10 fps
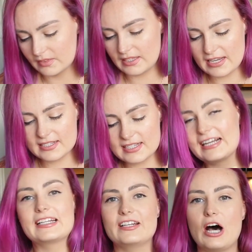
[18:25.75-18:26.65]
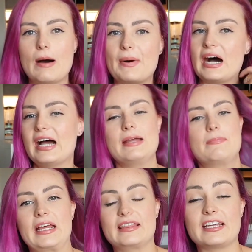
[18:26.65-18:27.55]
This I did not buy,
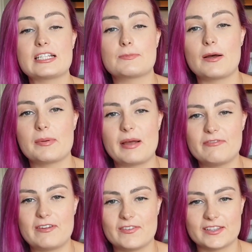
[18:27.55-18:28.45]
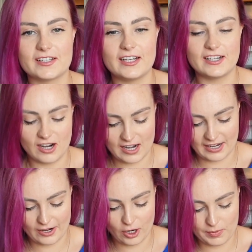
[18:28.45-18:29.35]
but I think is probably my favorite thing I got.
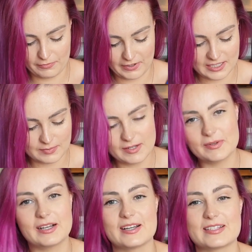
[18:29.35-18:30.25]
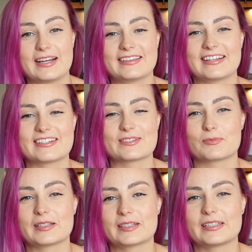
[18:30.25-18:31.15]
I hope it fits me because I think it's
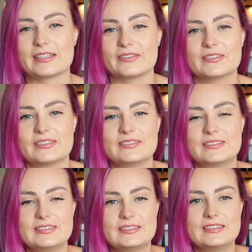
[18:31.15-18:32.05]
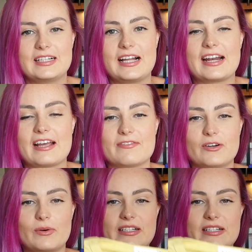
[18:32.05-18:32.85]
really cute. And I have no